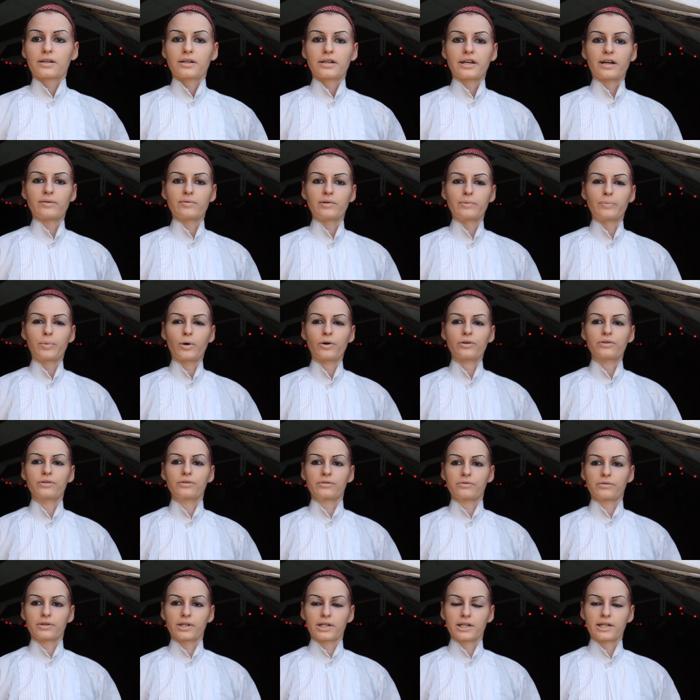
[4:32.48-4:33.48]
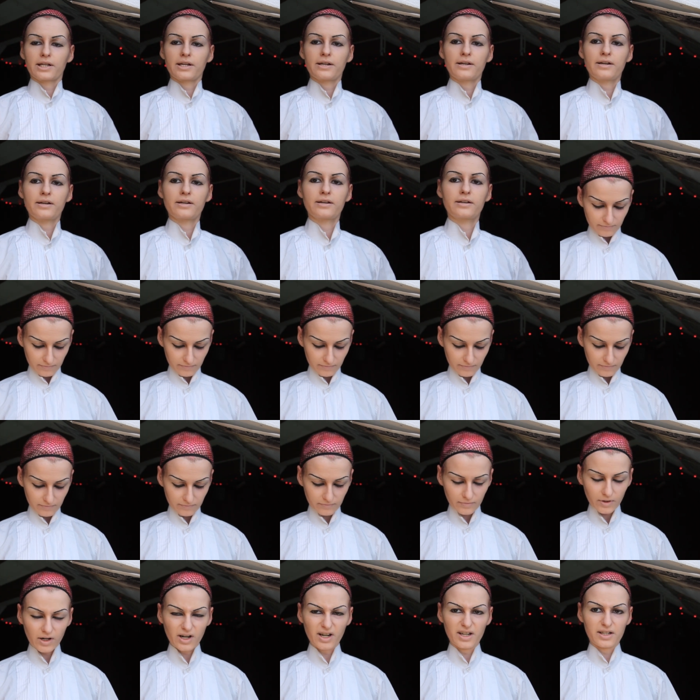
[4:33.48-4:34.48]
can't be bothered really.
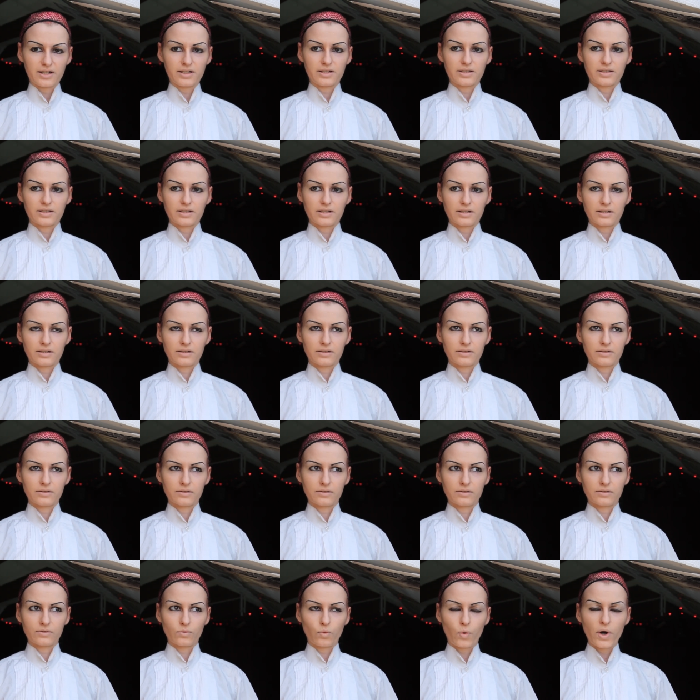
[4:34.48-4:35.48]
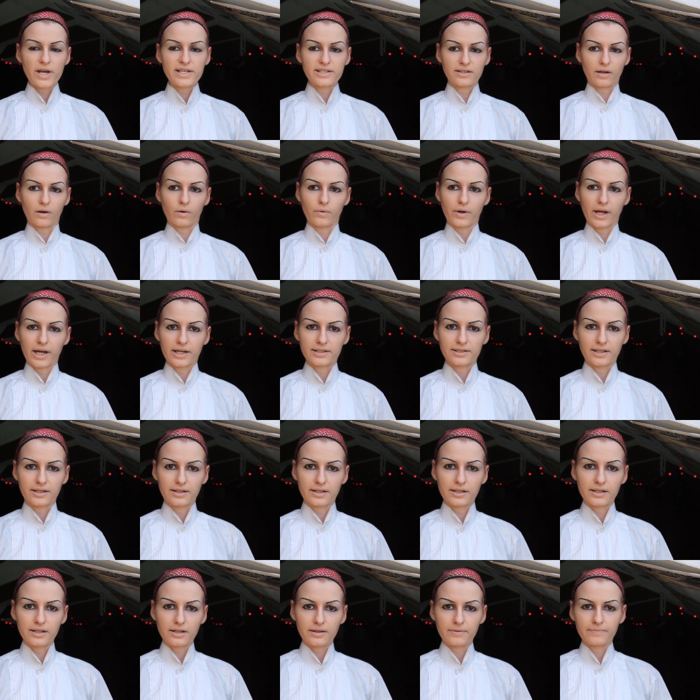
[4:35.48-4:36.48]
Right, waistcoat next, I
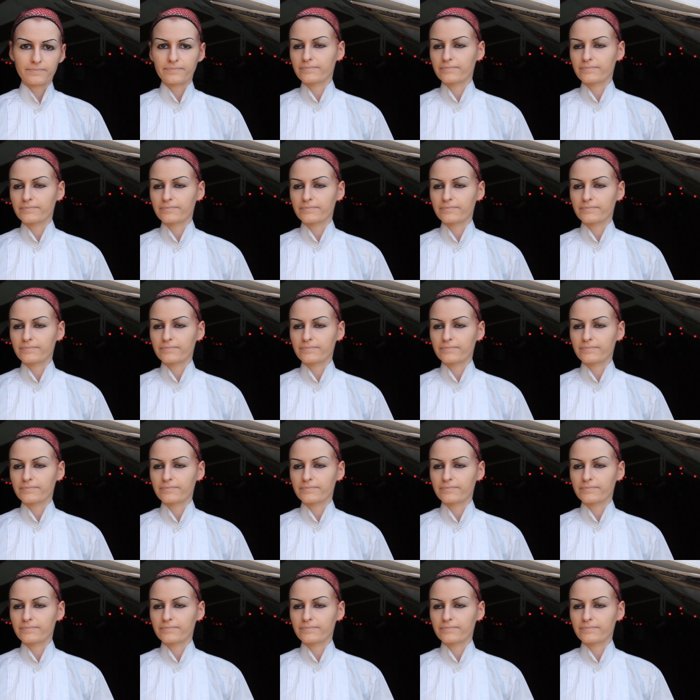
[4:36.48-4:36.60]
think.